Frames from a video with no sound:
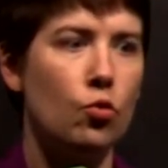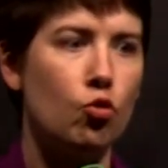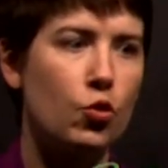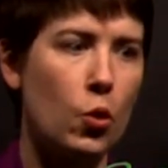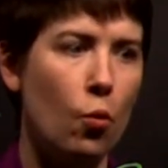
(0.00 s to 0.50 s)

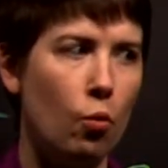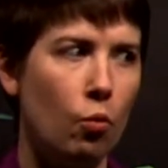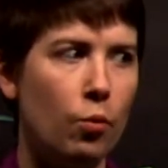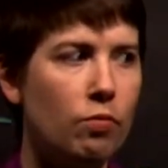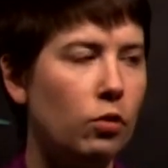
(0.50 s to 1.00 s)
So
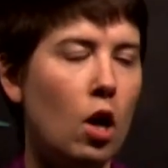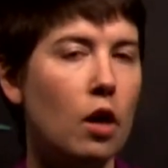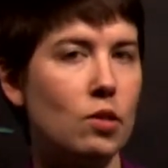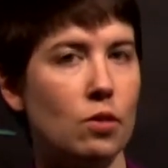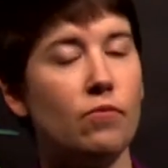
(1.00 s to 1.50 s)
we've
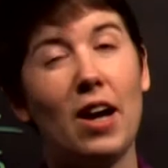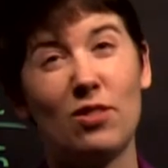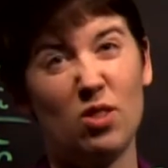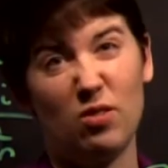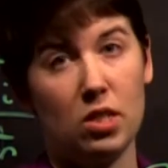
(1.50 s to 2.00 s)
lost a
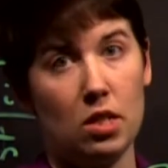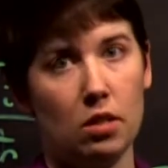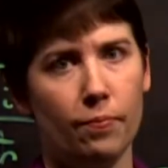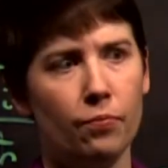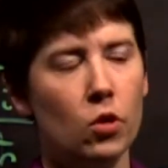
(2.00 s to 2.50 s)
factor of t.